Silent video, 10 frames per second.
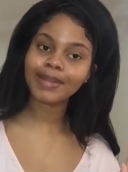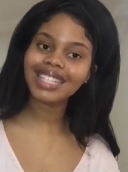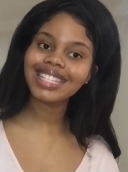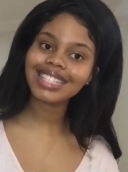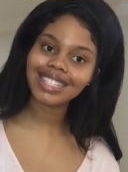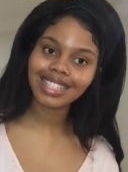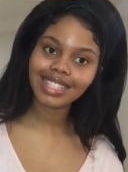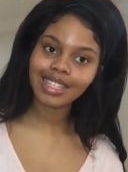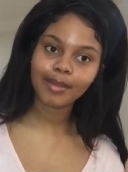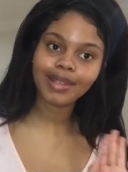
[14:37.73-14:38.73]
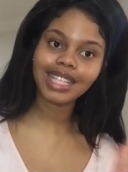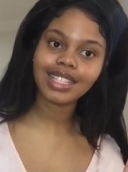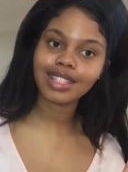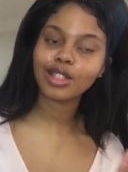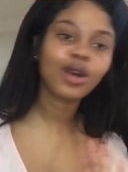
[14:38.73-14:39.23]
Please,
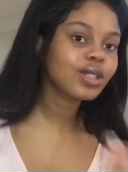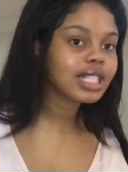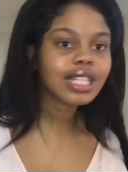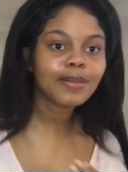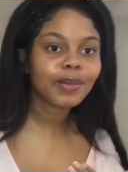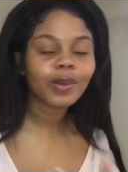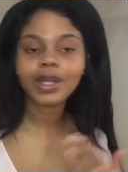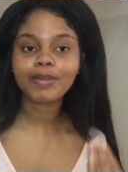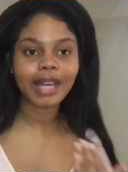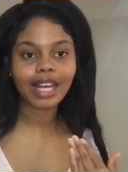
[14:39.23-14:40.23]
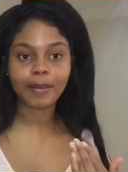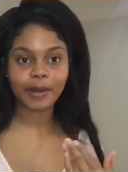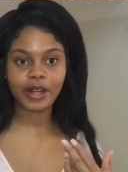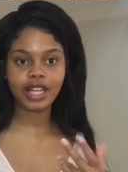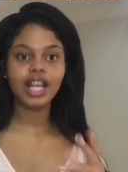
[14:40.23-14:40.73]
please don't sleep with makeup on.